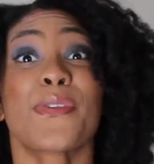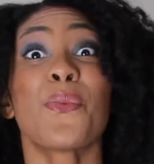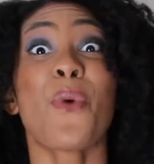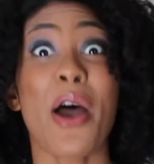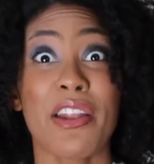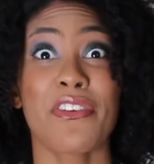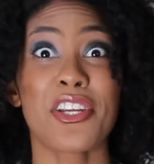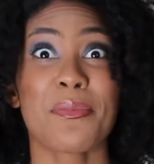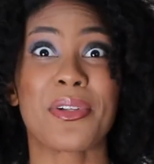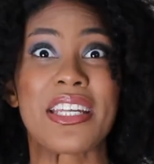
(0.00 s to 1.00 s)
So whatever
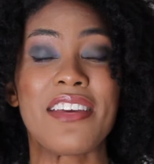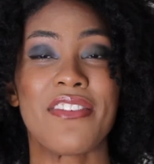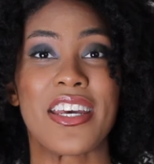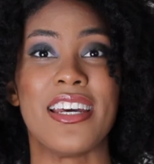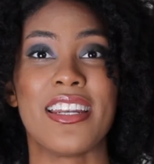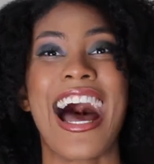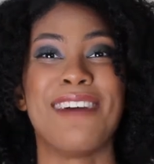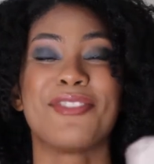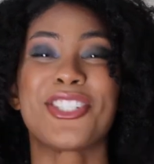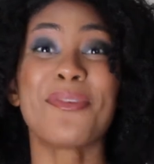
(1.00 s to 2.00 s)
you believe in,
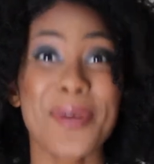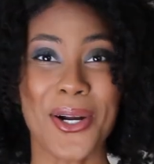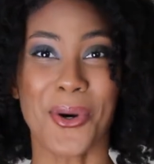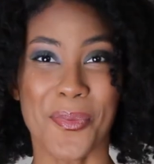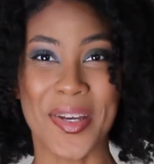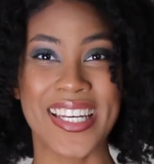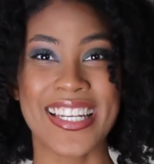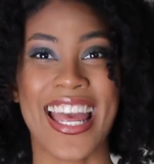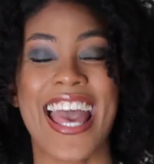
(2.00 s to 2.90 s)
I'm super open,